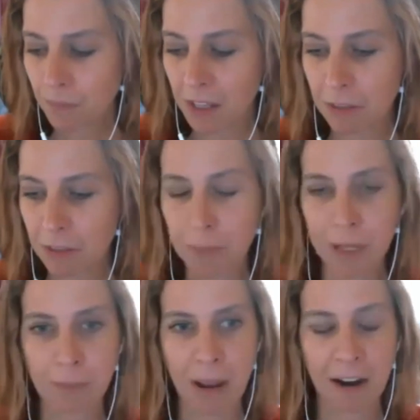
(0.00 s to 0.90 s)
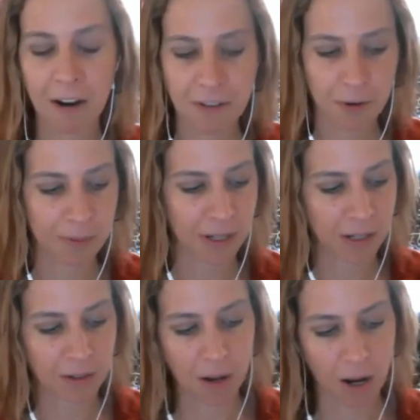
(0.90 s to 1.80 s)
either being parents or
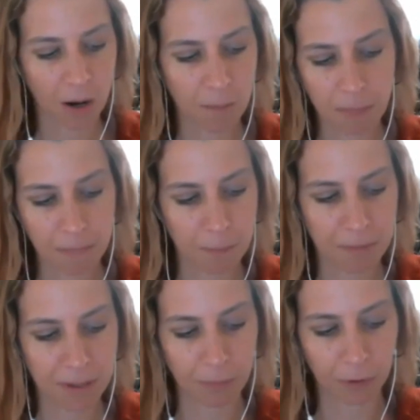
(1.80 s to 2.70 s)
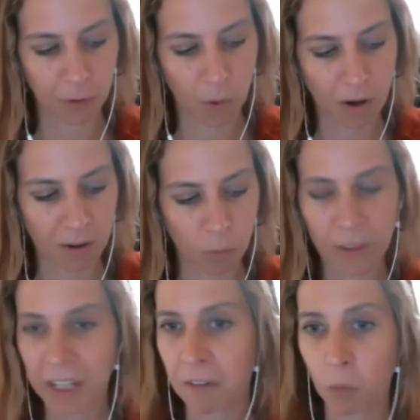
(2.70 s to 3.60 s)
being people who are
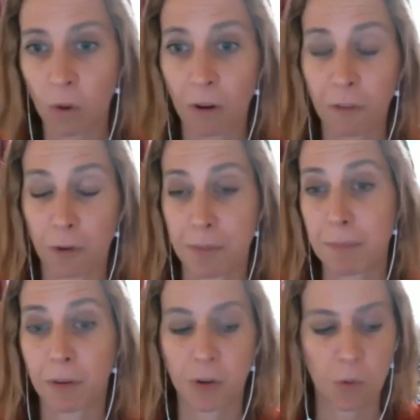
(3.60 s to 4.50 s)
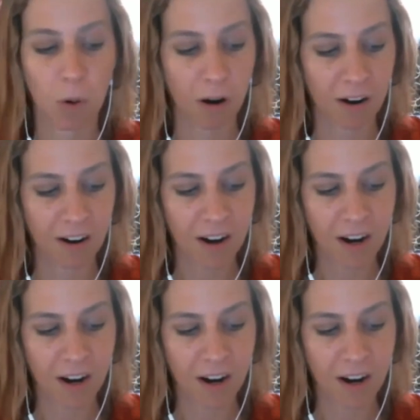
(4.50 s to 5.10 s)
working in the world, or people who are